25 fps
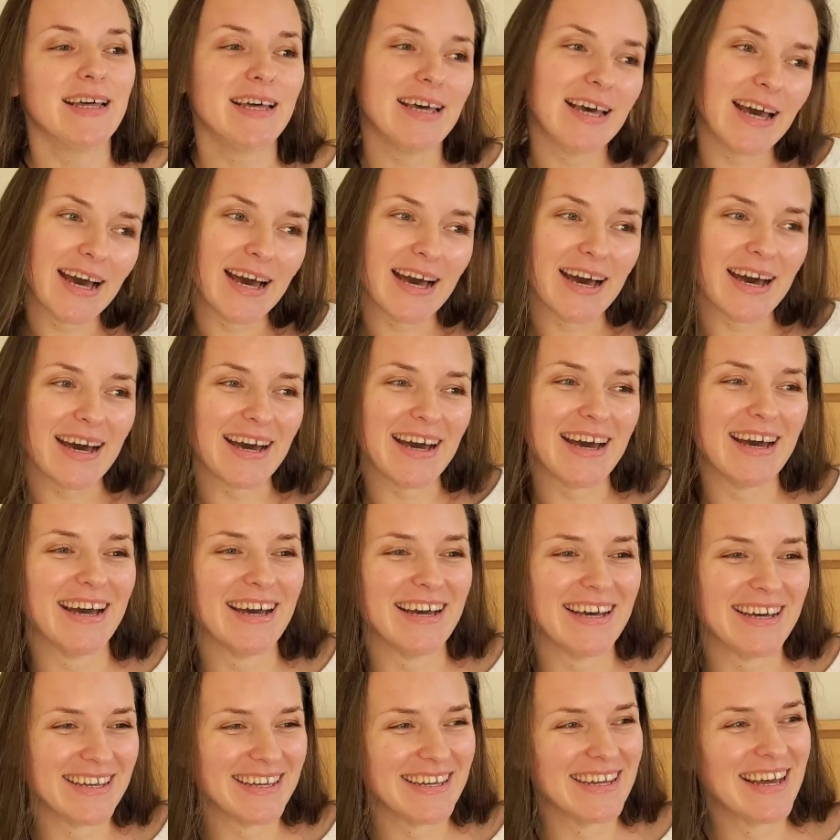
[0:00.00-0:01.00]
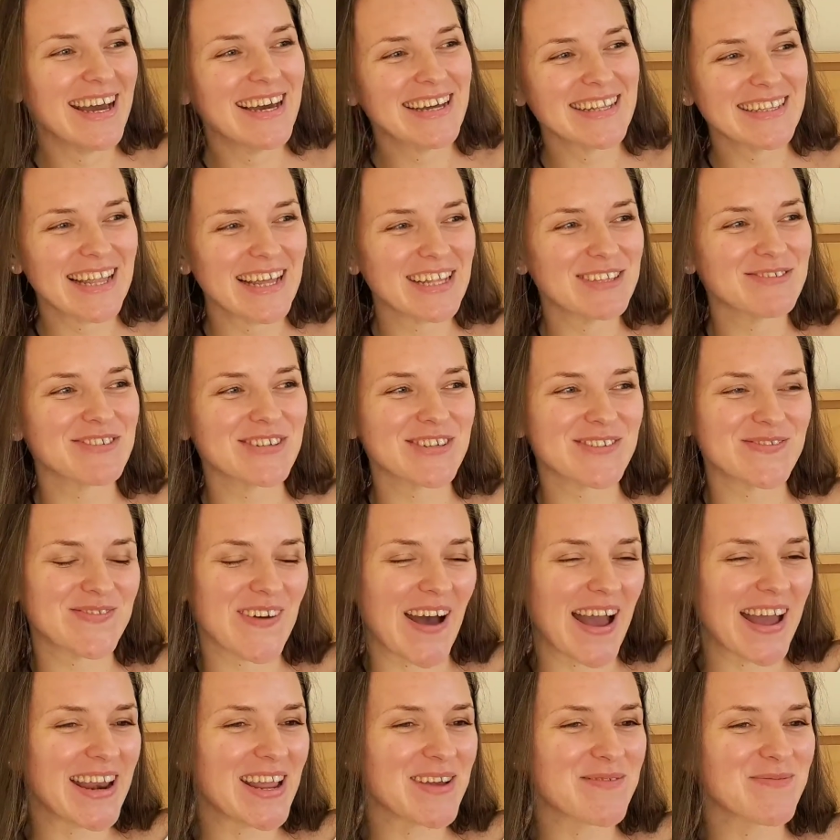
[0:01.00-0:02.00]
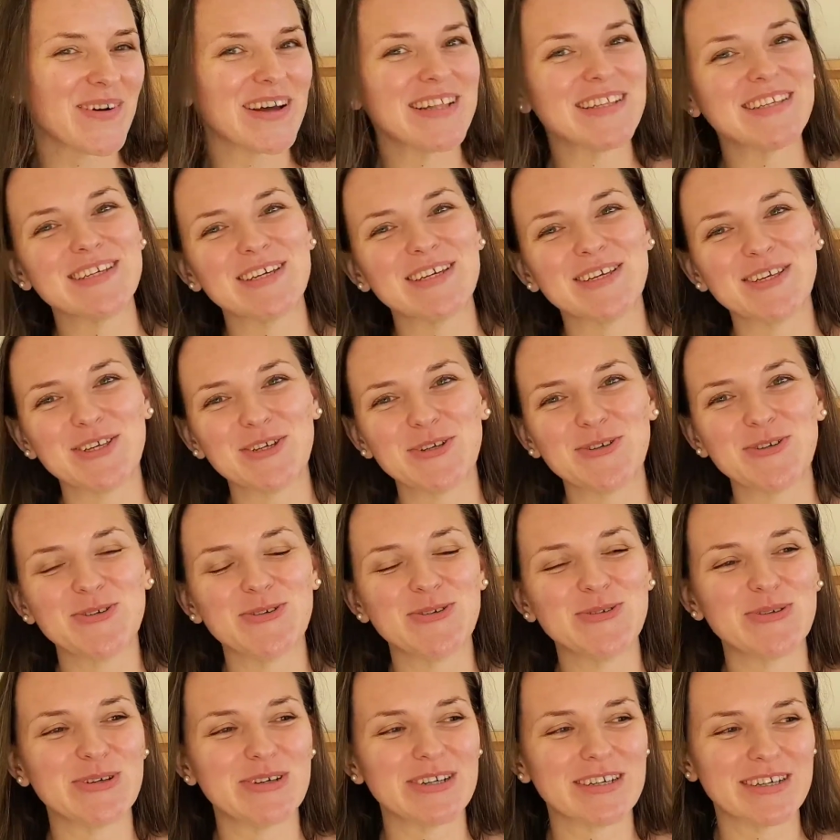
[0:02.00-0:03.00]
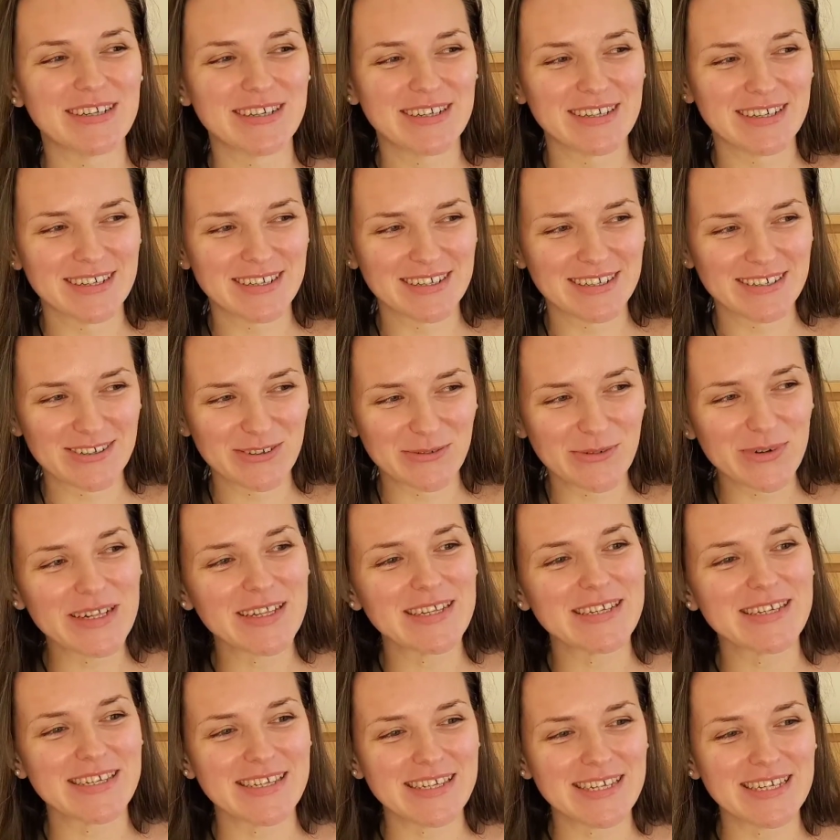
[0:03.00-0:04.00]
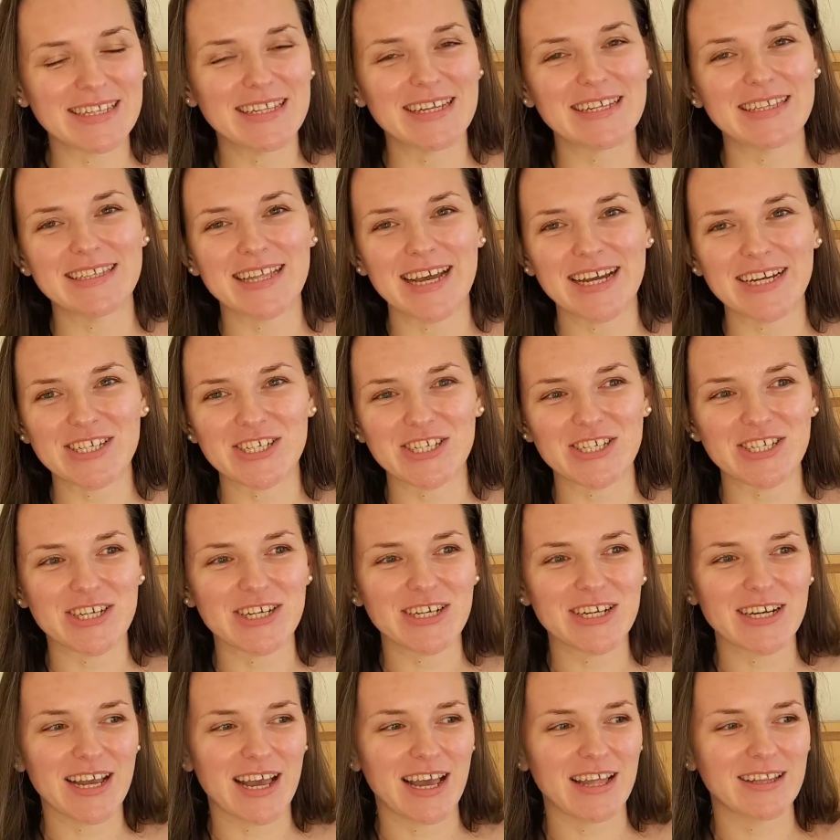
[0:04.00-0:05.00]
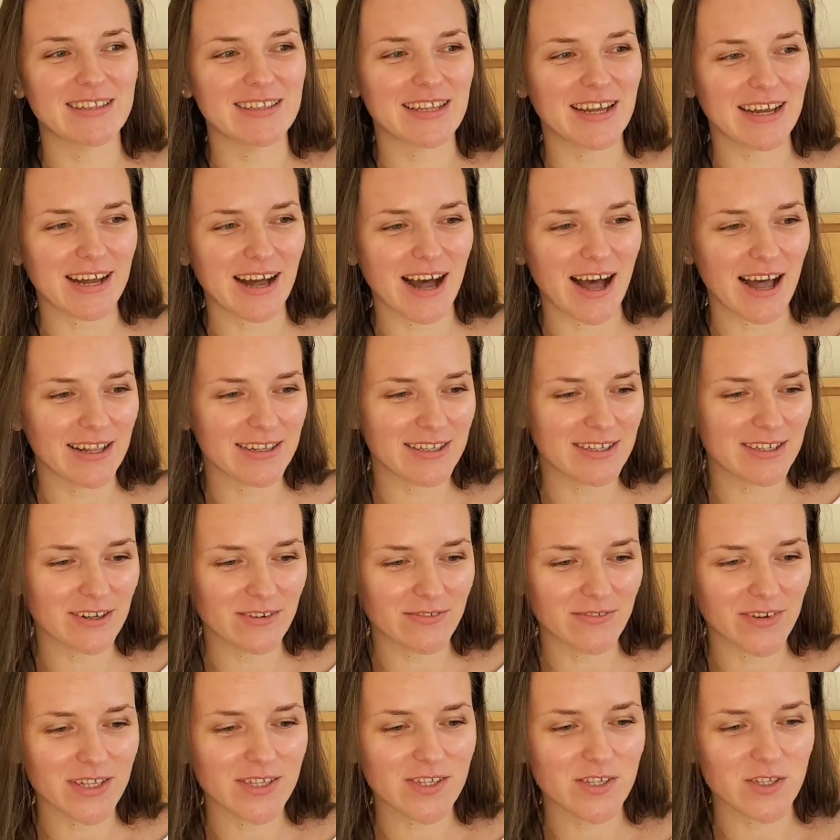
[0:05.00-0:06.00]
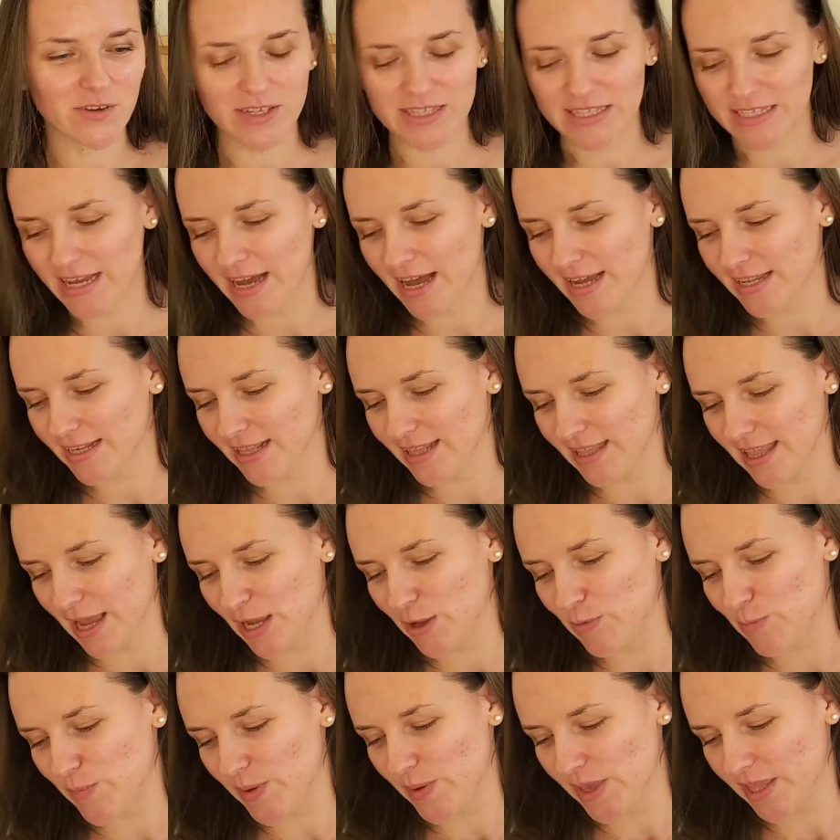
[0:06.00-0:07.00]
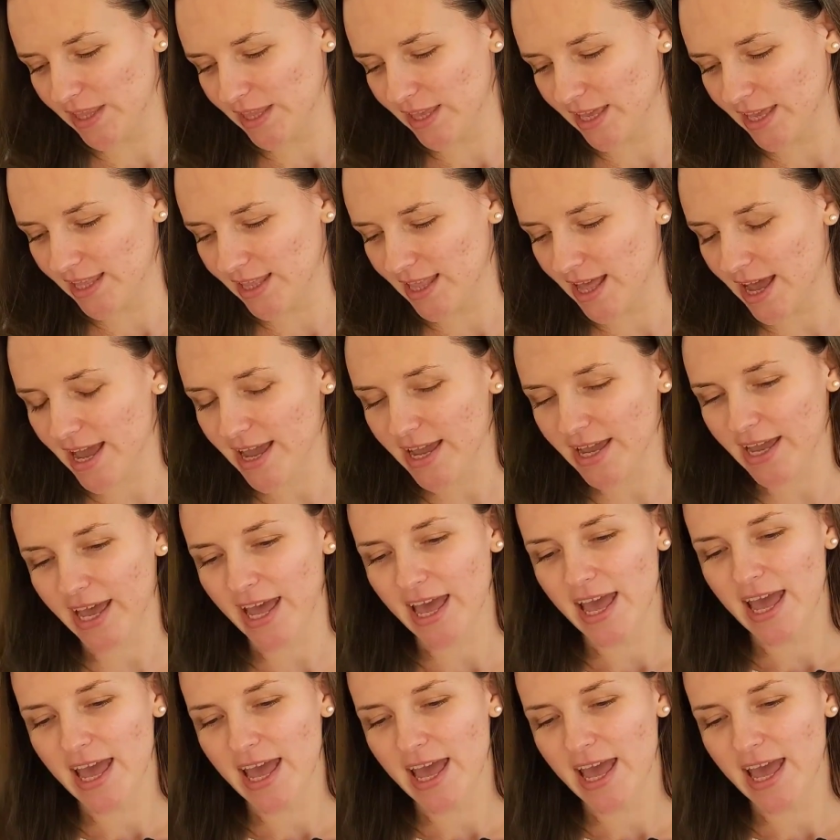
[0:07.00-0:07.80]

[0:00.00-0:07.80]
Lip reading: that was funny, but you will see the texture and the color of it. So it's kind of like pinky like